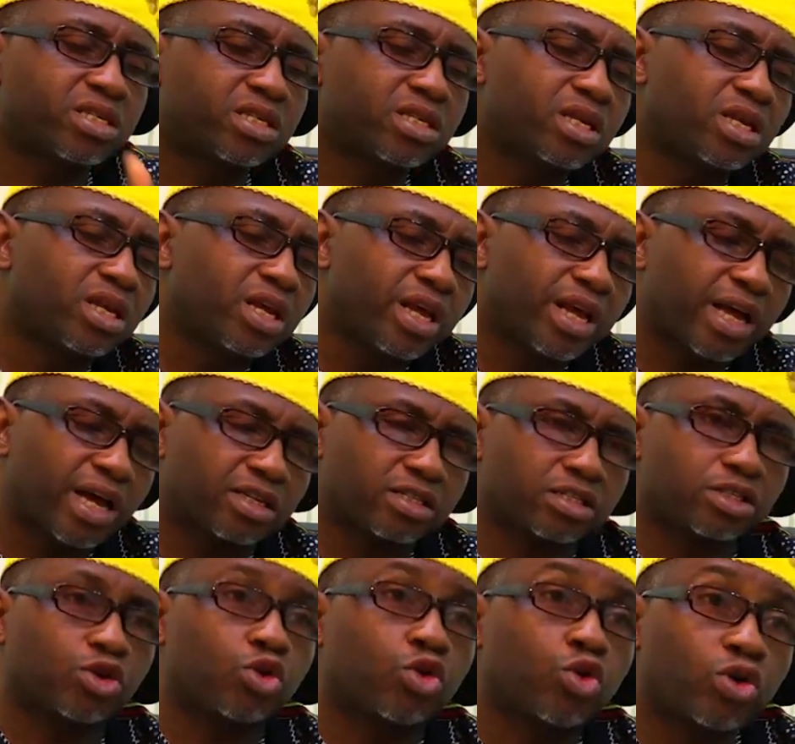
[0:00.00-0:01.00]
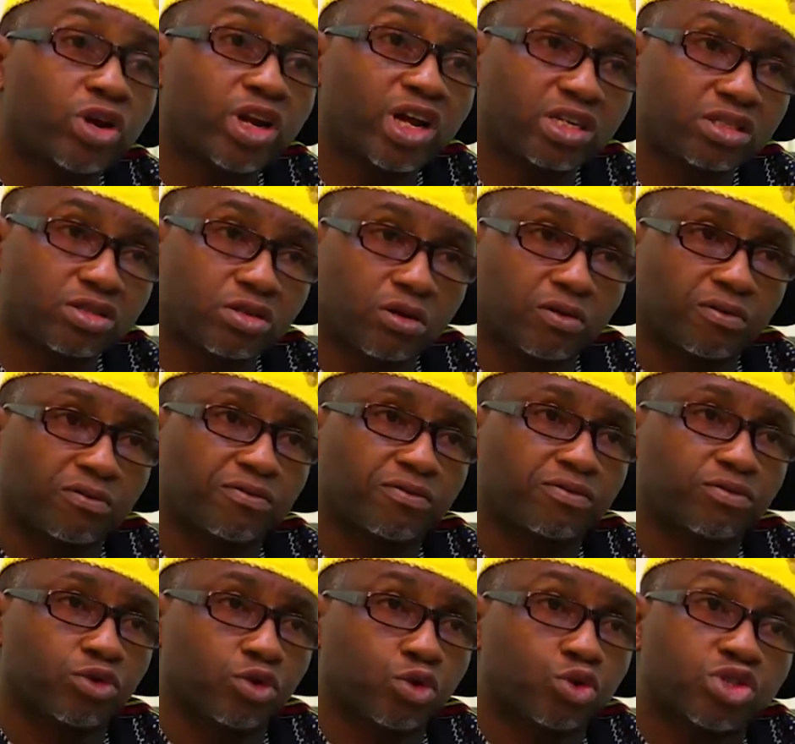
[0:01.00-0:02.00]
They, as the owners
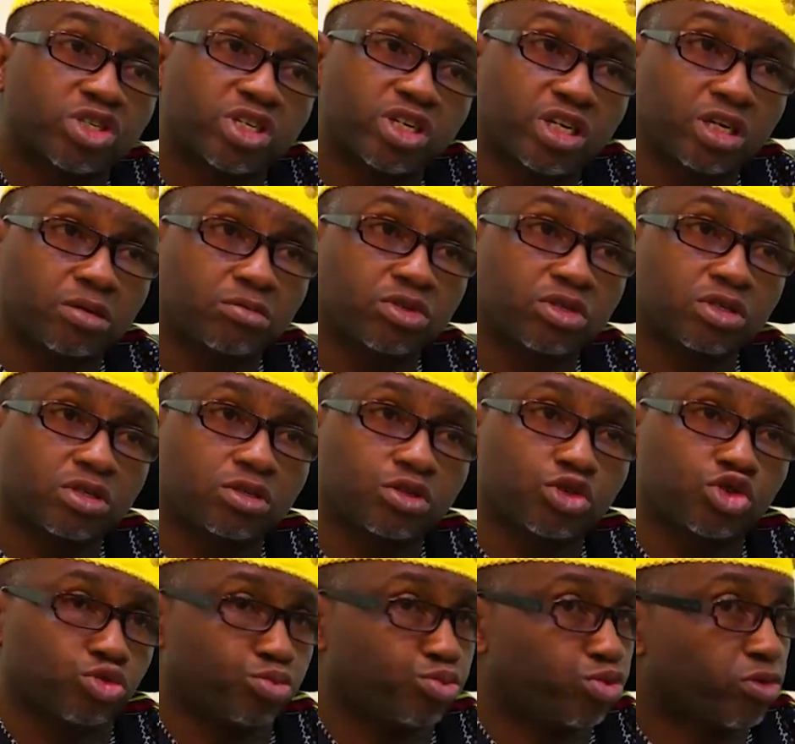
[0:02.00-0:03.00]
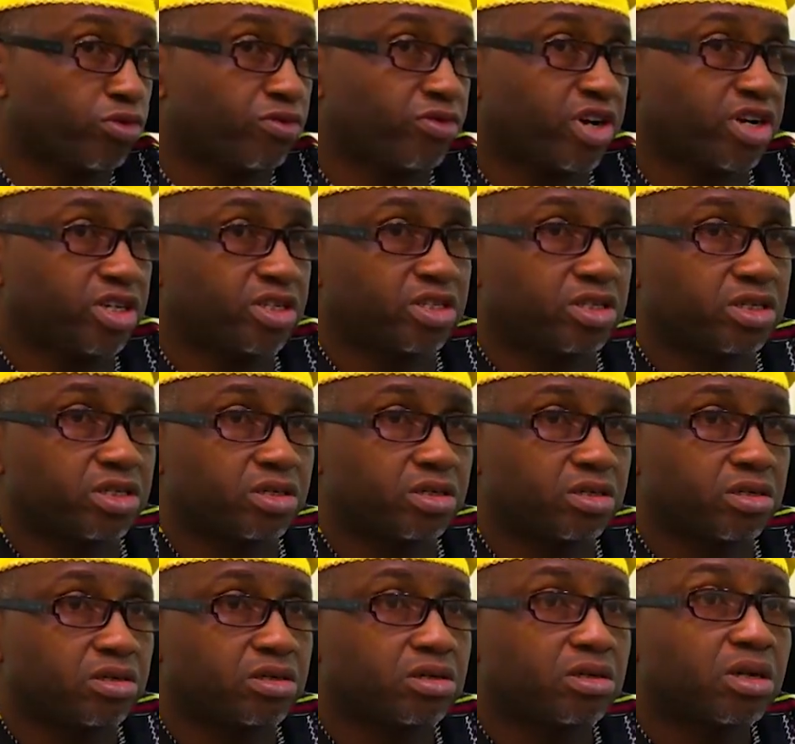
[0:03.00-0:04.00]
of those schemes, should provide
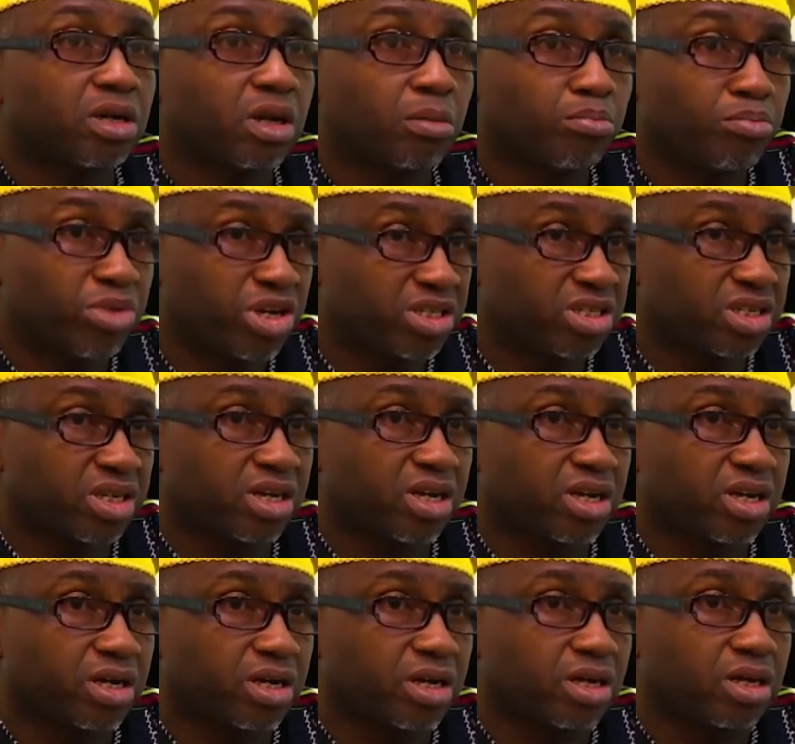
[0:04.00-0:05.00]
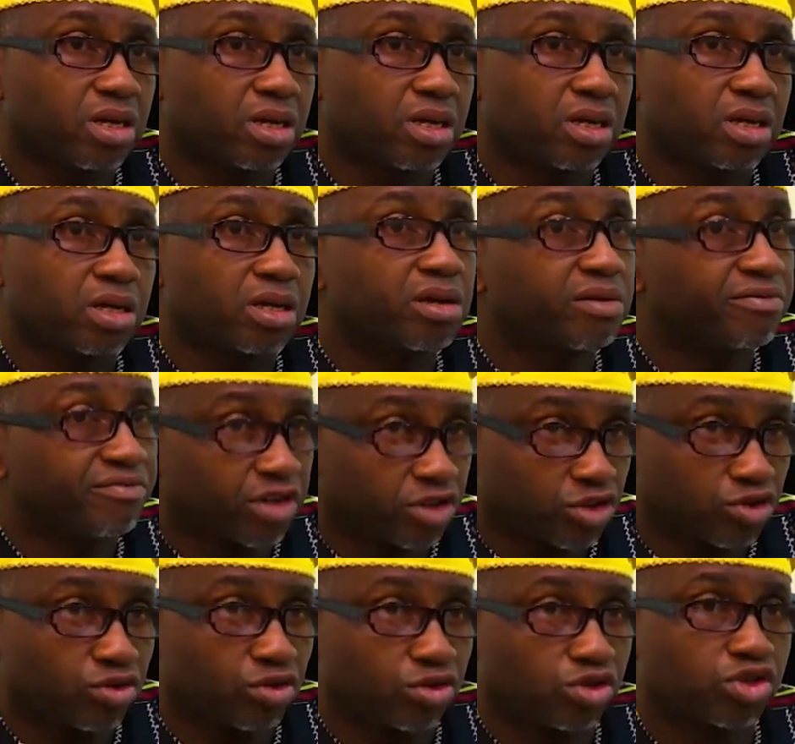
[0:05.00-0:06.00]
a basic
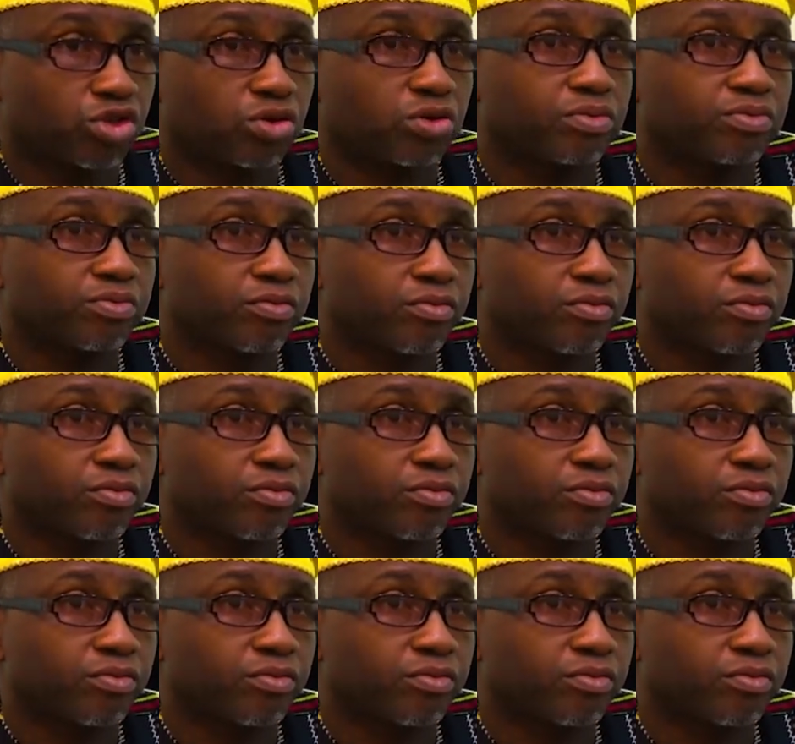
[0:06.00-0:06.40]
infrastructure.